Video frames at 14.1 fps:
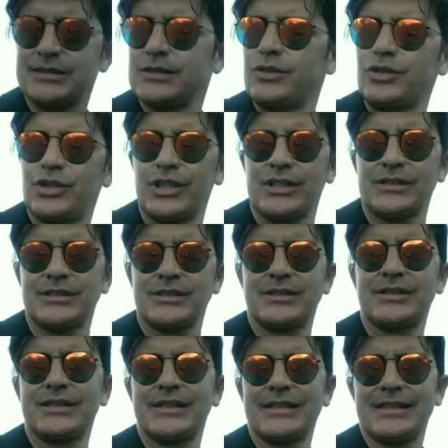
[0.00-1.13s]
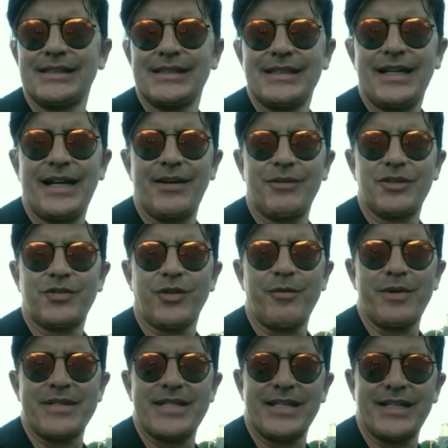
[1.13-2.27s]
loser, I was
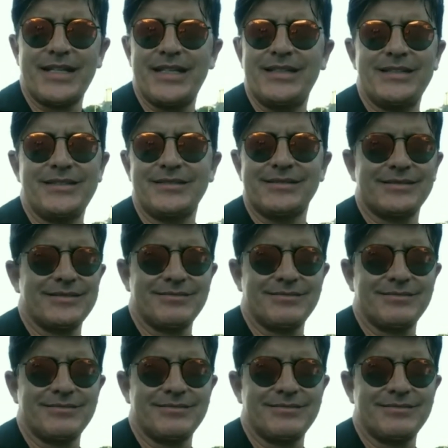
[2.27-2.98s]
from Brazilian